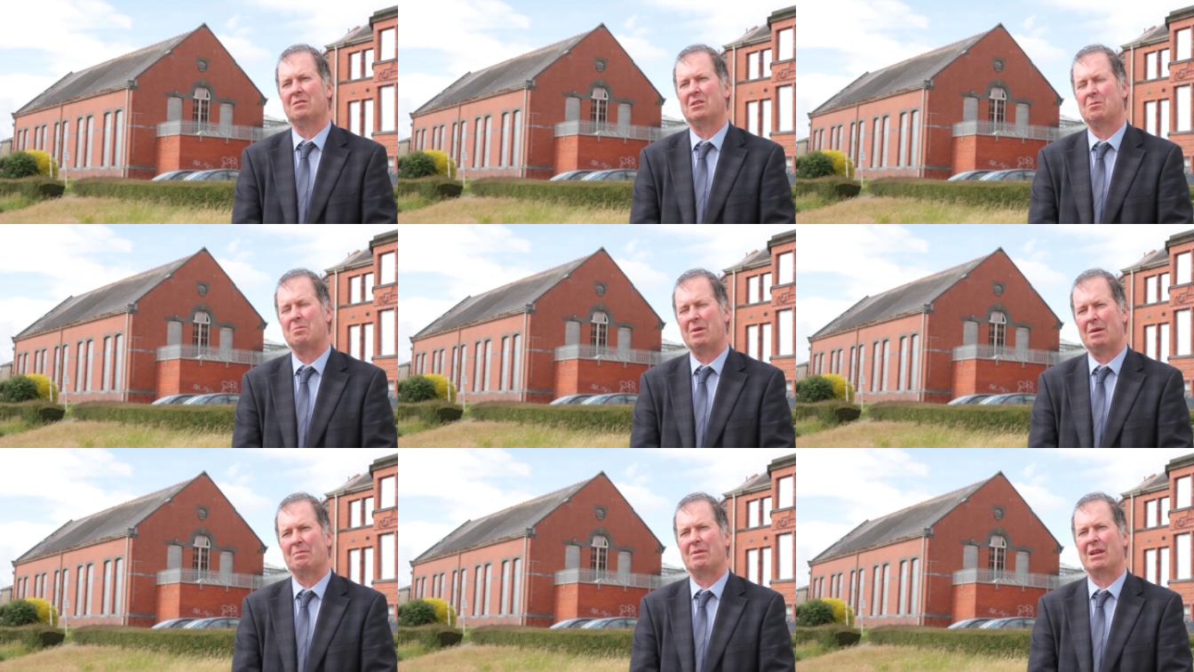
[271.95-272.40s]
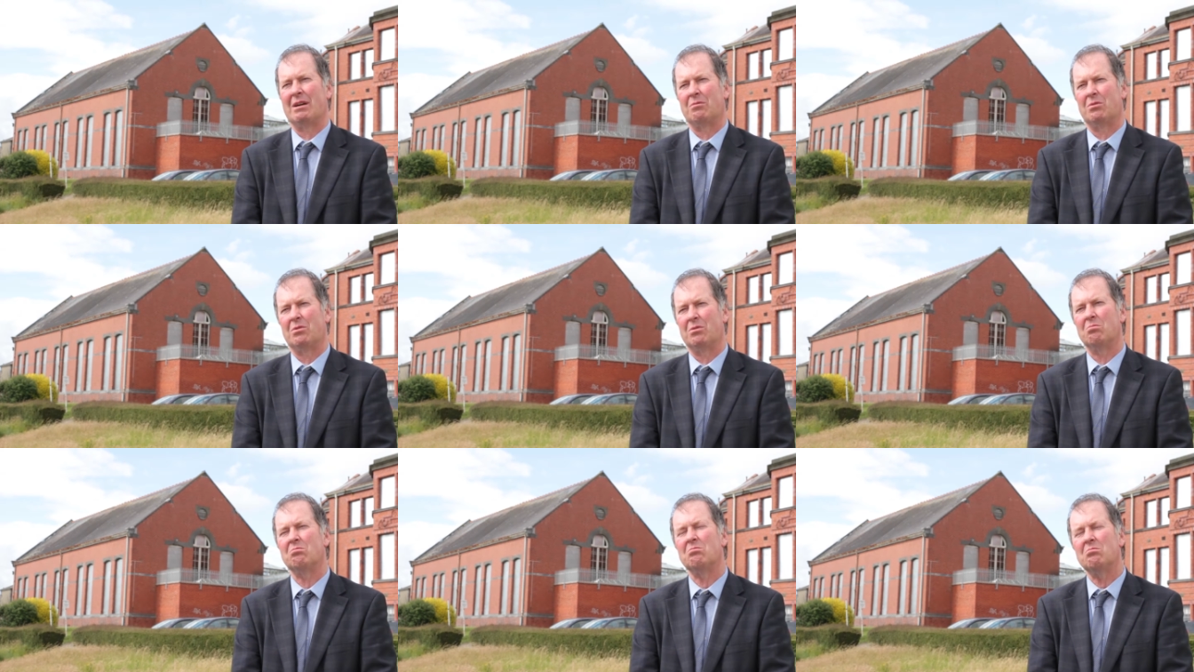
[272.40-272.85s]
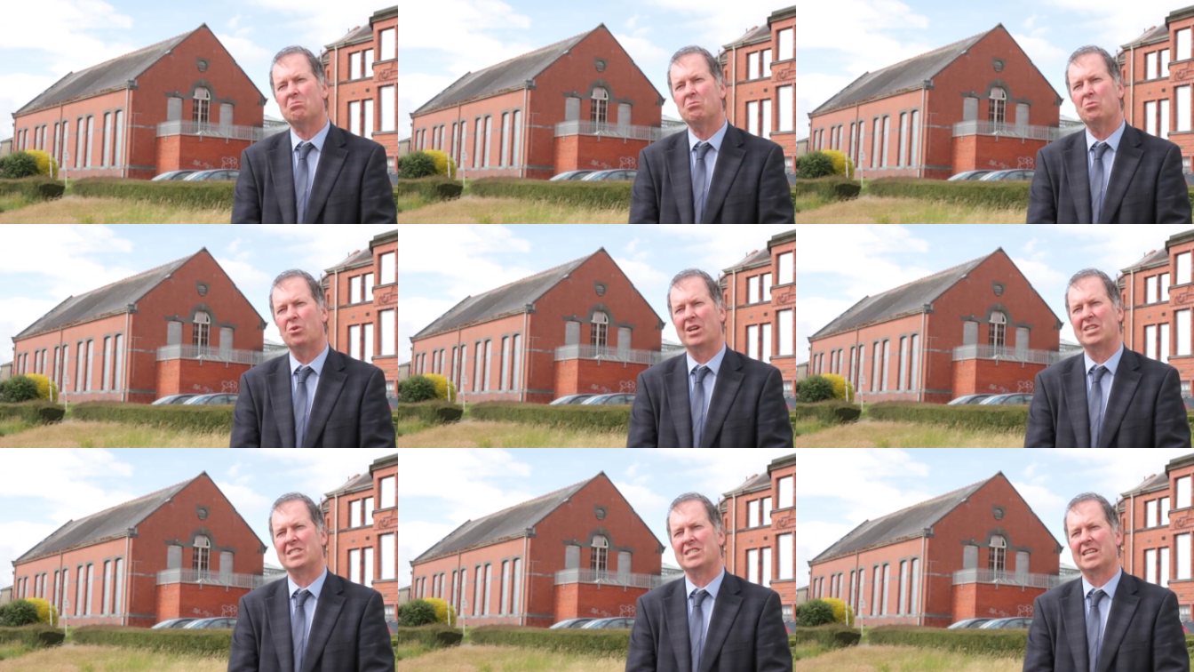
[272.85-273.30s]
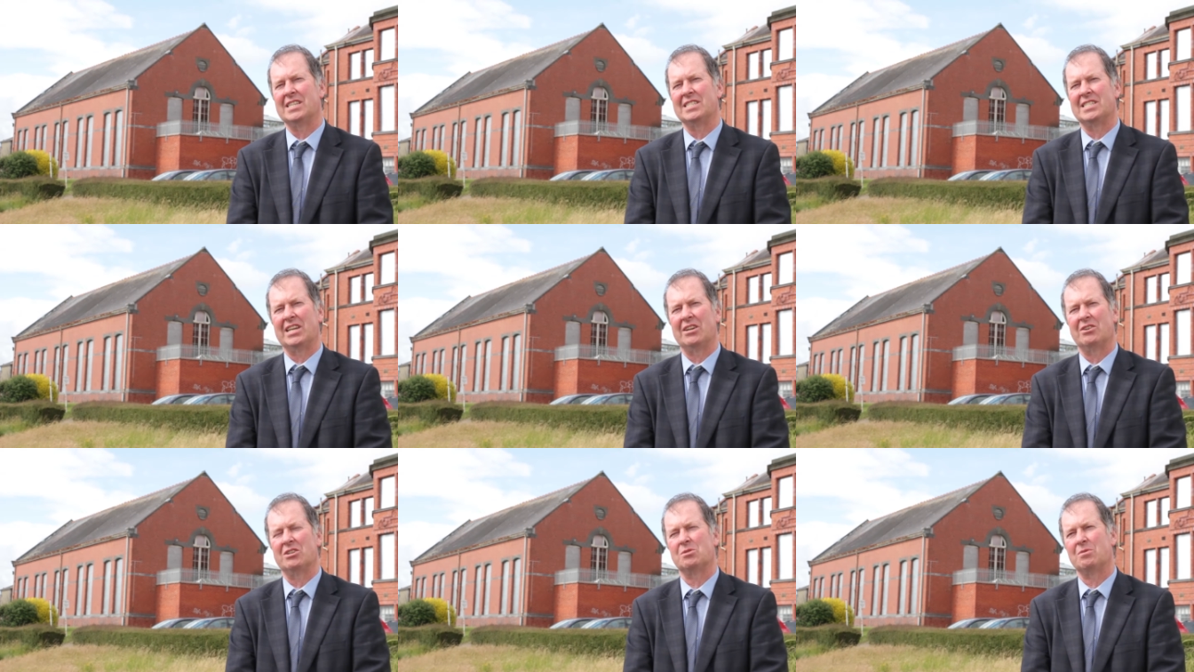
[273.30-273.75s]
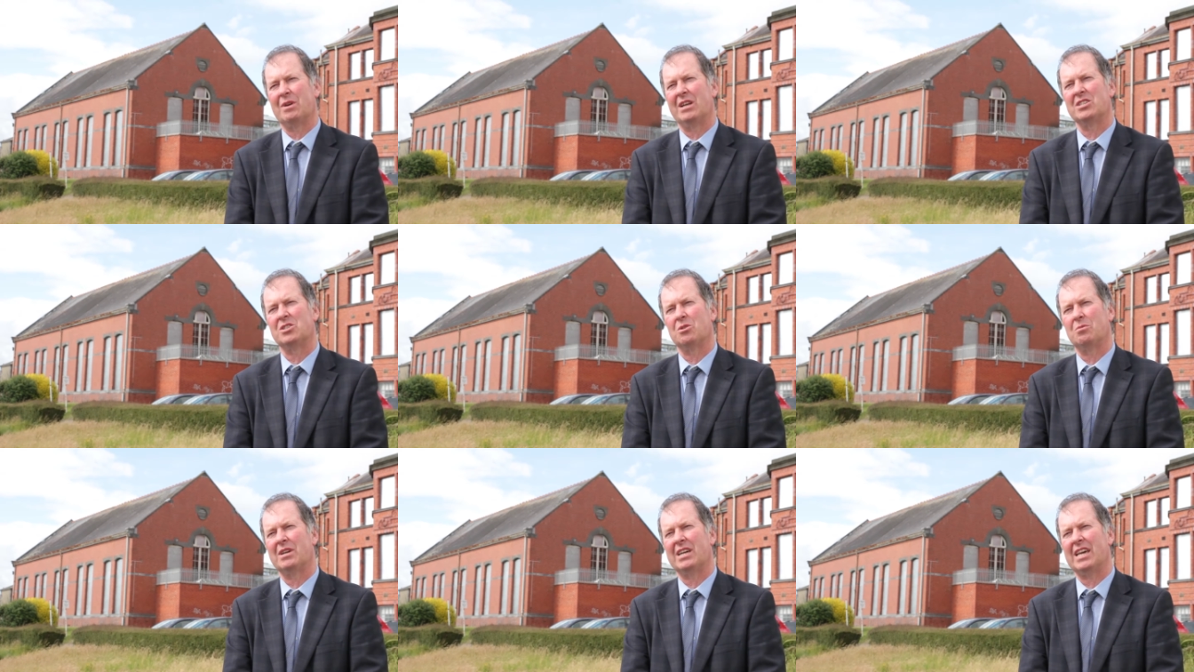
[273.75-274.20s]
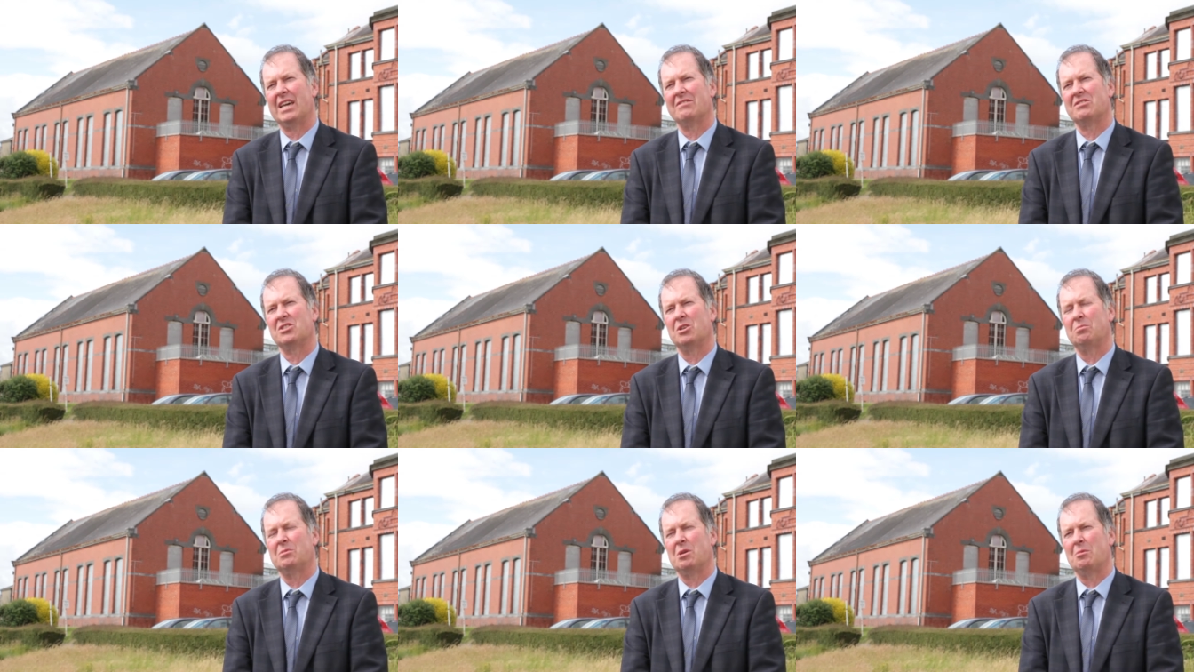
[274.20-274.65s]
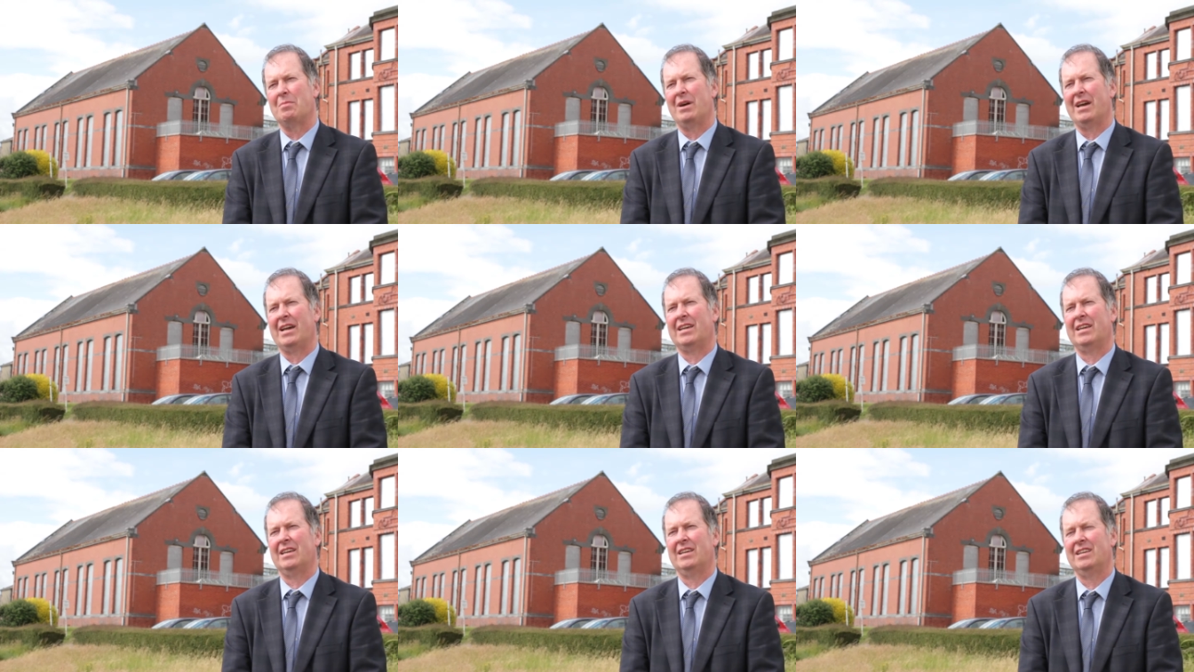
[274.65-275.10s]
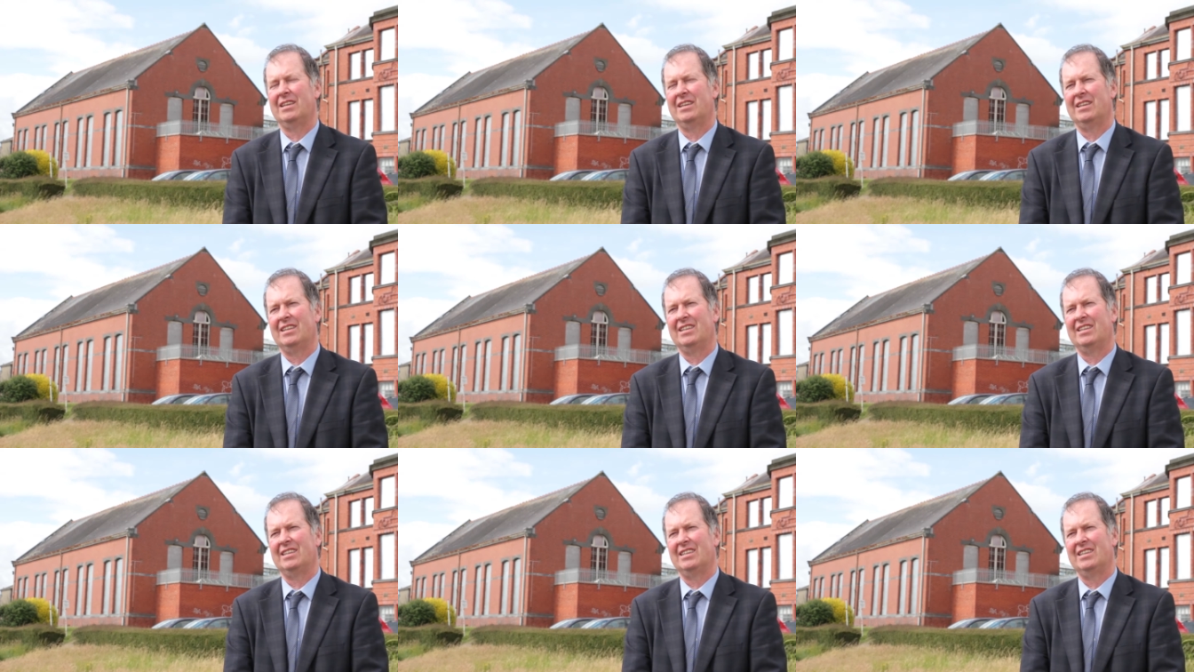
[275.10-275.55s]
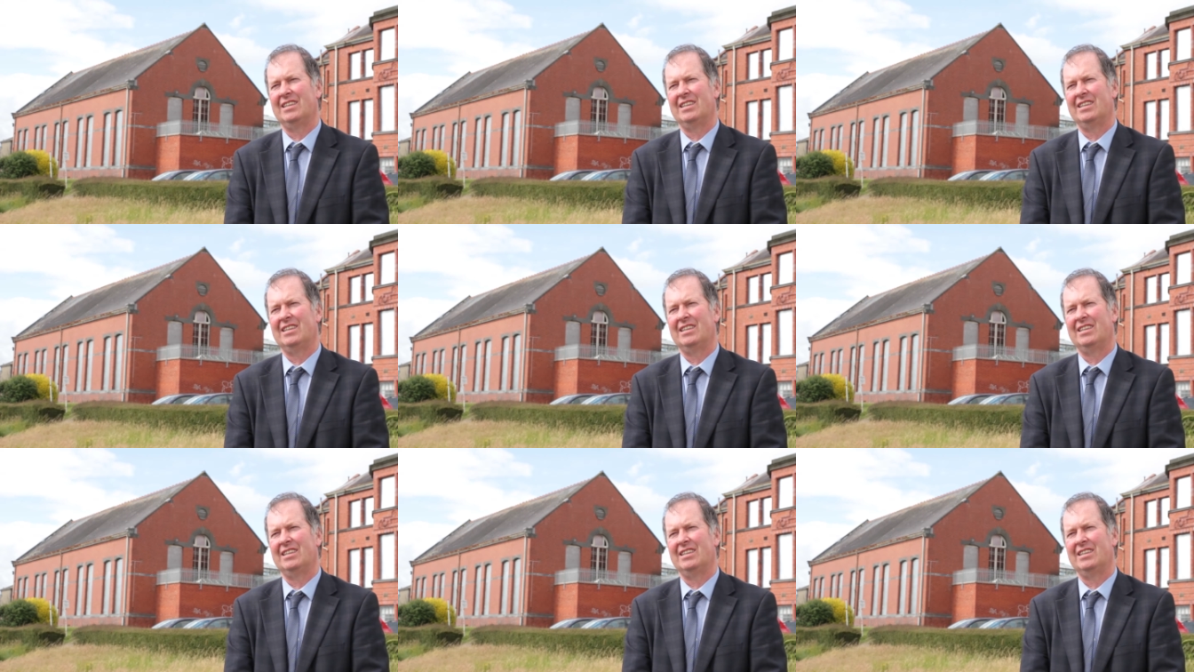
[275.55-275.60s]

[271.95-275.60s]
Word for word: the people that were residents here as well, so we gave something back. And